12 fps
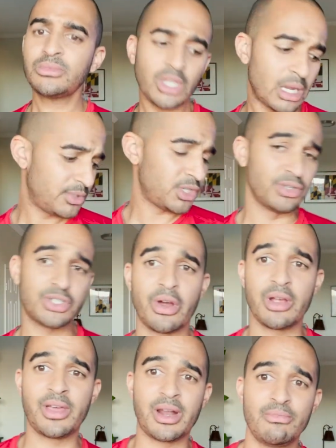I'm so
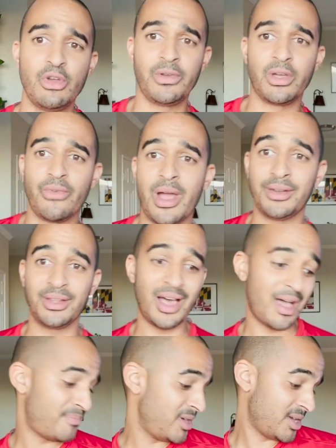sorry that I'm moving around a
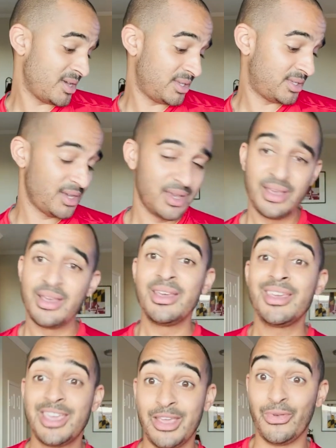lot because
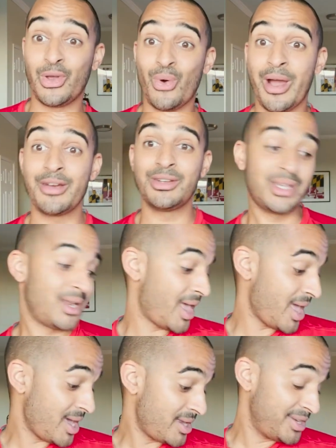he requires it
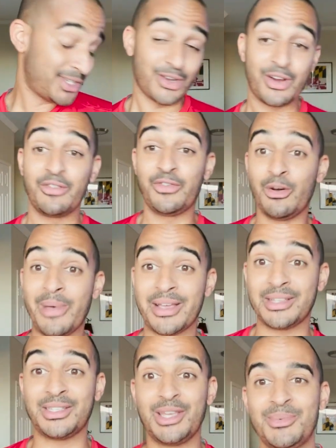and he's starting to fall back
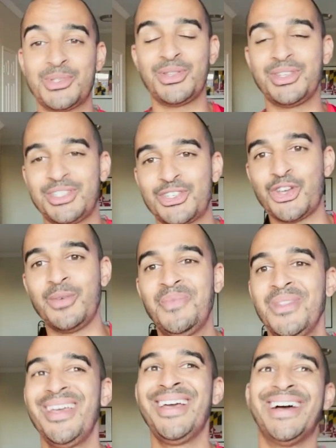asleep. So this is good.
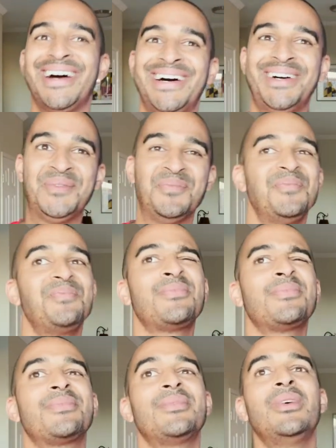Um,
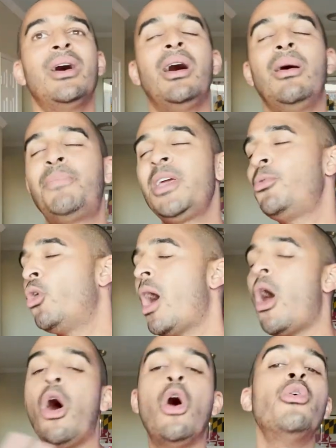people
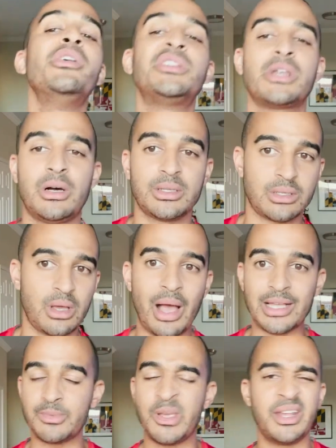always also
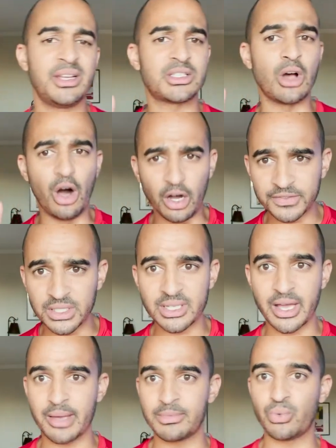ask me, and it's
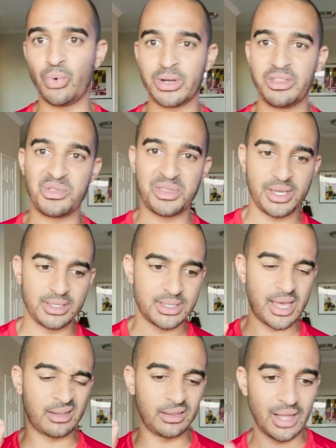oftentimes one of the things
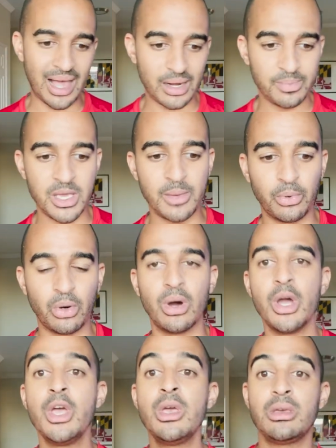that a lot of people
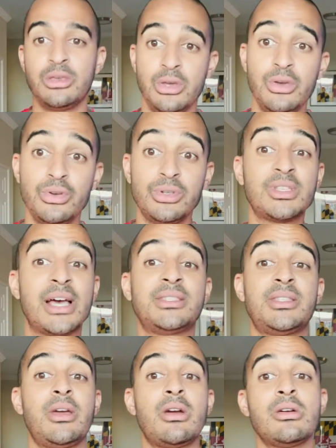use as
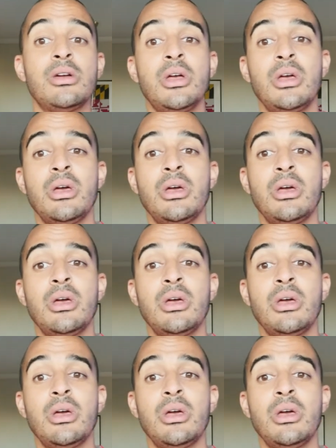their,